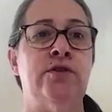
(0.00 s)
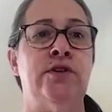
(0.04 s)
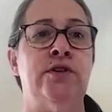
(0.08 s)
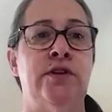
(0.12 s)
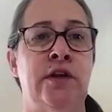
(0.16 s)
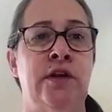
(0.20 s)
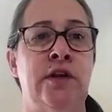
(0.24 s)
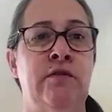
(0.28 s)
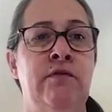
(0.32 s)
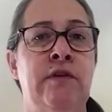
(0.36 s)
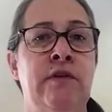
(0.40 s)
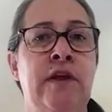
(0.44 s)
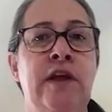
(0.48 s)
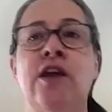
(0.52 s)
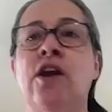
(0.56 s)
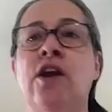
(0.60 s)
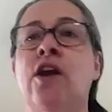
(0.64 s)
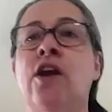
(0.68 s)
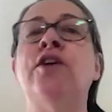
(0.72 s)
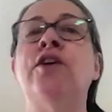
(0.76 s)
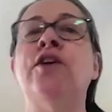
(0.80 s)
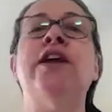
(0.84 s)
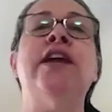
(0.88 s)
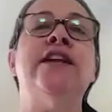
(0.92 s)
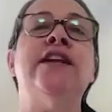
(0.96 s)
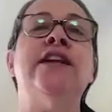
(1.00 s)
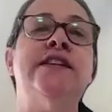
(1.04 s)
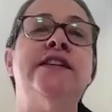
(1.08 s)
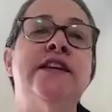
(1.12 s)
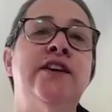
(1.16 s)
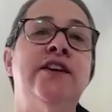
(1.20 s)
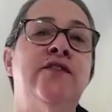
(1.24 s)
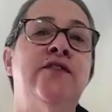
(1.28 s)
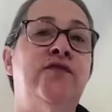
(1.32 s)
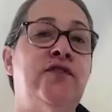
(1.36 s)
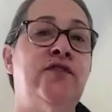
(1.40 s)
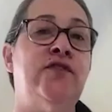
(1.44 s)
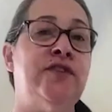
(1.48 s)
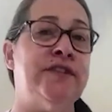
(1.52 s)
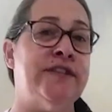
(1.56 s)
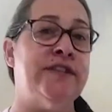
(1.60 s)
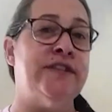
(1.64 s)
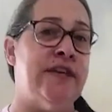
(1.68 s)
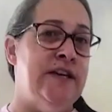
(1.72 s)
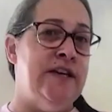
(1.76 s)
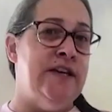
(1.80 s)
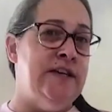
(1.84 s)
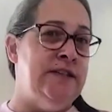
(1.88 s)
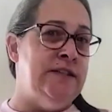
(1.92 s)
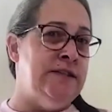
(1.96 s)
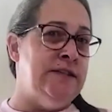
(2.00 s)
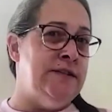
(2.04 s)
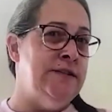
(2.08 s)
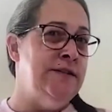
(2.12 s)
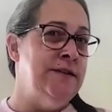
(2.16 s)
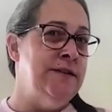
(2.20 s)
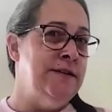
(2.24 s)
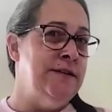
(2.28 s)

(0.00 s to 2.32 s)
No, there you go. You heard it here first, guys.